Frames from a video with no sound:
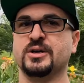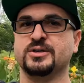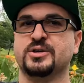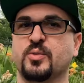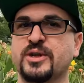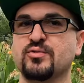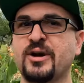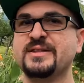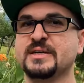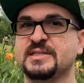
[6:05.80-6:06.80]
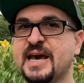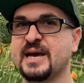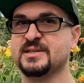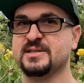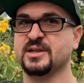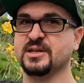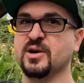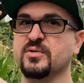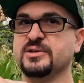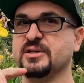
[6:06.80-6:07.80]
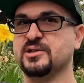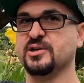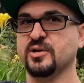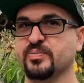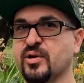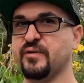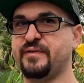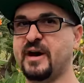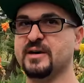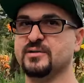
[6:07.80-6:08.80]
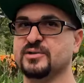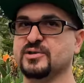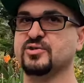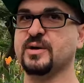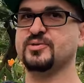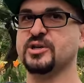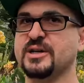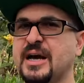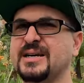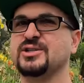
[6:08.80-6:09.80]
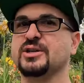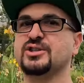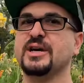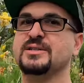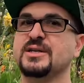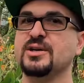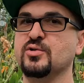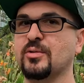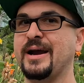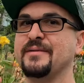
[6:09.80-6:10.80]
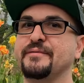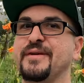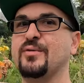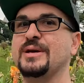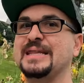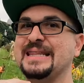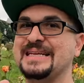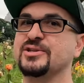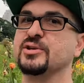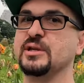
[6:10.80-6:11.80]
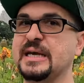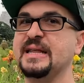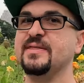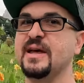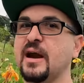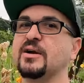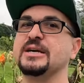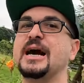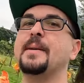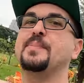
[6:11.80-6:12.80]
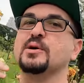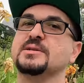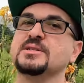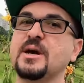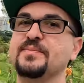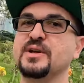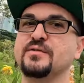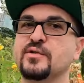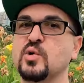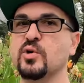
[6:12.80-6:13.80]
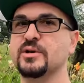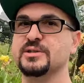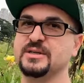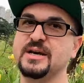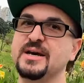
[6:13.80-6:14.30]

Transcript: So when you write the text that goes into your profile description, I suggest that you write very little in there. You gotta put something, of course.